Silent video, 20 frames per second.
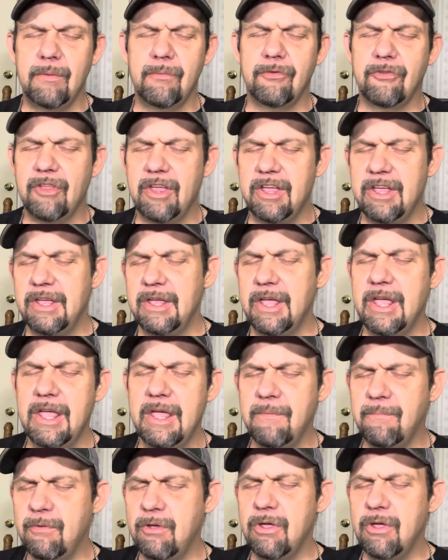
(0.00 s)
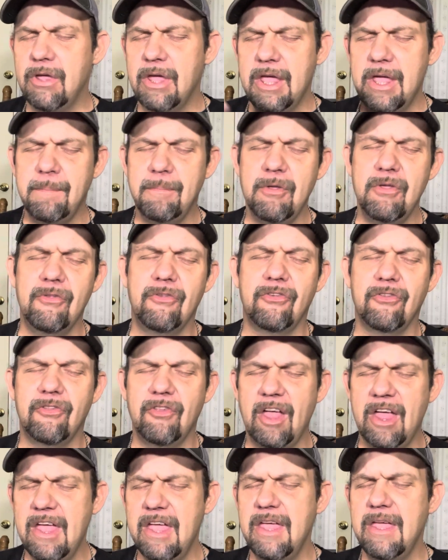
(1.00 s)
if you
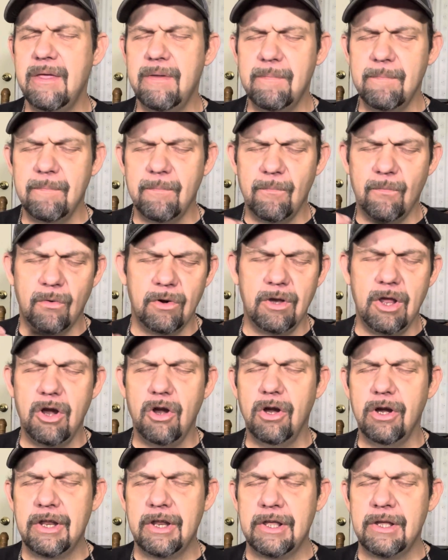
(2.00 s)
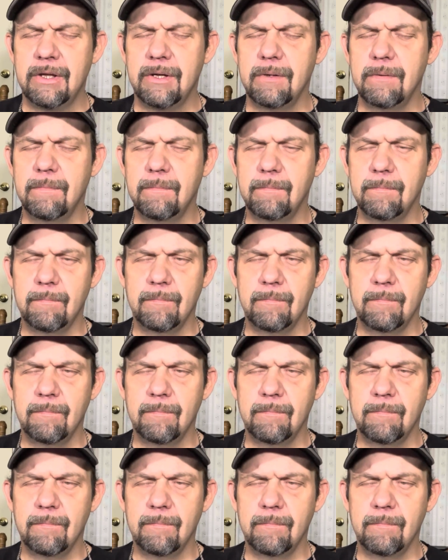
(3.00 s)
stay learning